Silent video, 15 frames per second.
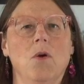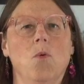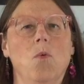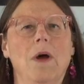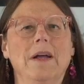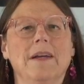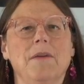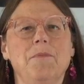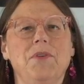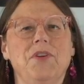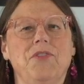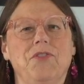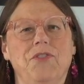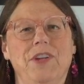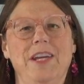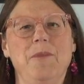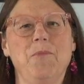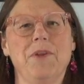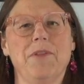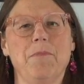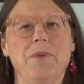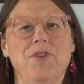welcome to STEAM
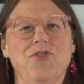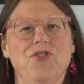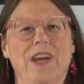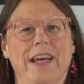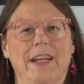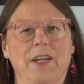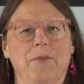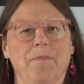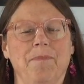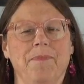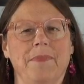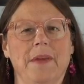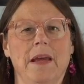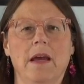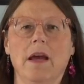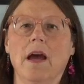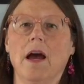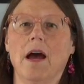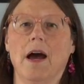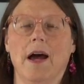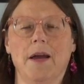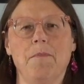with Ms. Shannon.
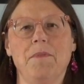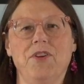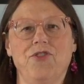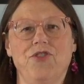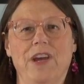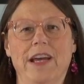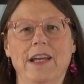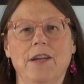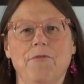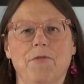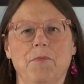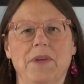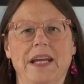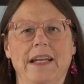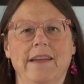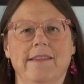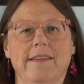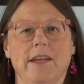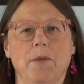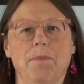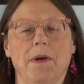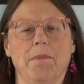I'm Ms. Shannon from Daly
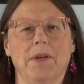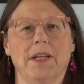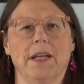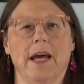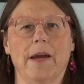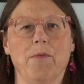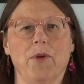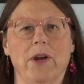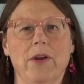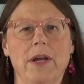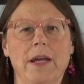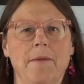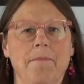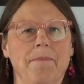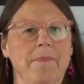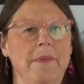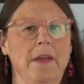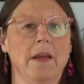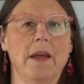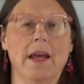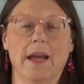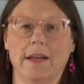City Public Library,
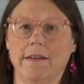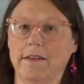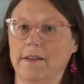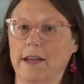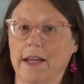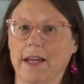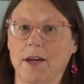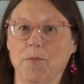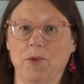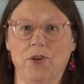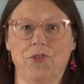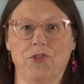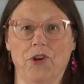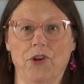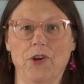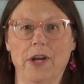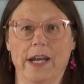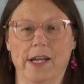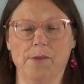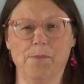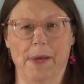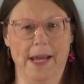and today I'm going to show you
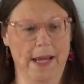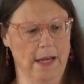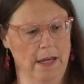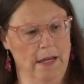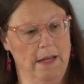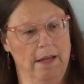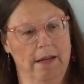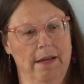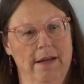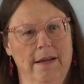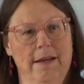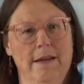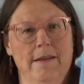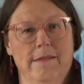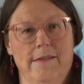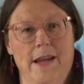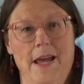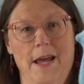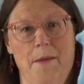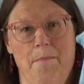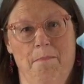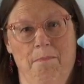how to make
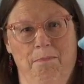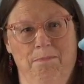slime.